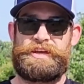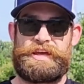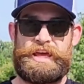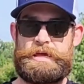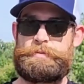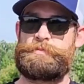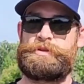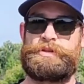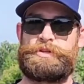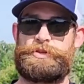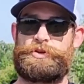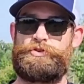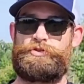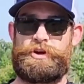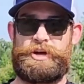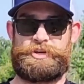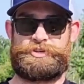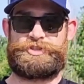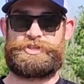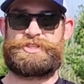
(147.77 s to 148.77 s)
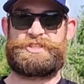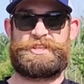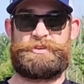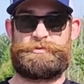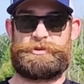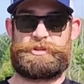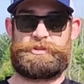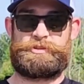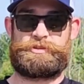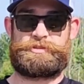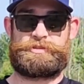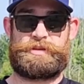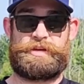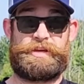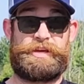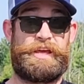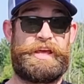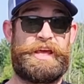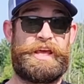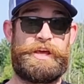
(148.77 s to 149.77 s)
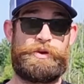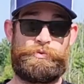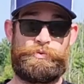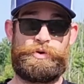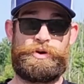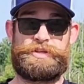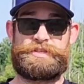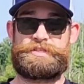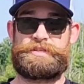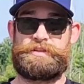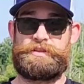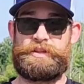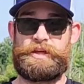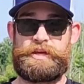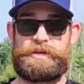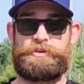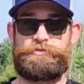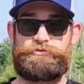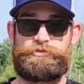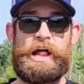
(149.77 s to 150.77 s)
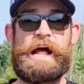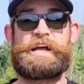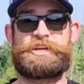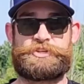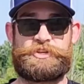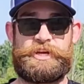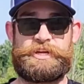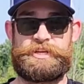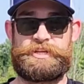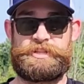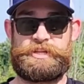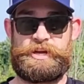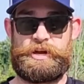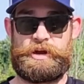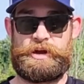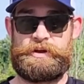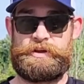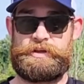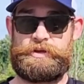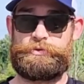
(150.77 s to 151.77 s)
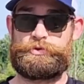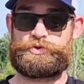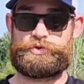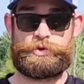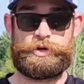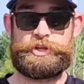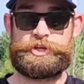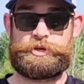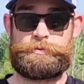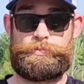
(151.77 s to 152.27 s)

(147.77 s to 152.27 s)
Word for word: came into the garage to see what it looked like. It was like a flashlight in there. It was really